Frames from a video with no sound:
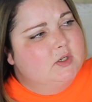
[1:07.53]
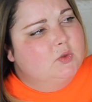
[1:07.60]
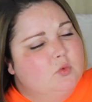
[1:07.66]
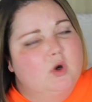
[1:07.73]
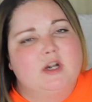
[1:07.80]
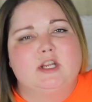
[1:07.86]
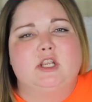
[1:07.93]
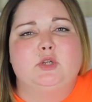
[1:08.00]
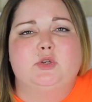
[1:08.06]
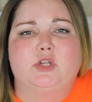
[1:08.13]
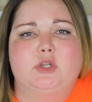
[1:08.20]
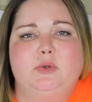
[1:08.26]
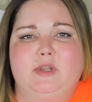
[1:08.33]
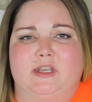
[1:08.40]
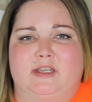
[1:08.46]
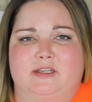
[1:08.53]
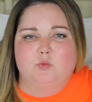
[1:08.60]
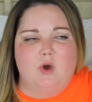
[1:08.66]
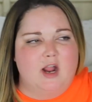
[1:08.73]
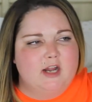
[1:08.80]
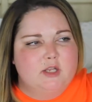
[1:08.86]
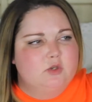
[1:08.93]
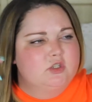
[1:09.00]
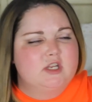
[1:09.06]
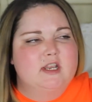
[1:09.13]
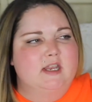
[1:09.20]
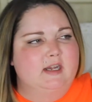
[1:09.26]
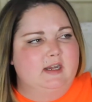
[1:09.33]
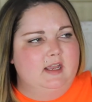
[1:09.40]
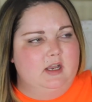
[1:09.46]
What are you doing? Why are you
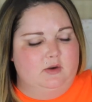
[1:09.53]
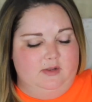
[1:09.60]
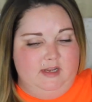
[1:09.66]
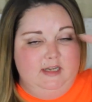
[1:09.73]
checking out?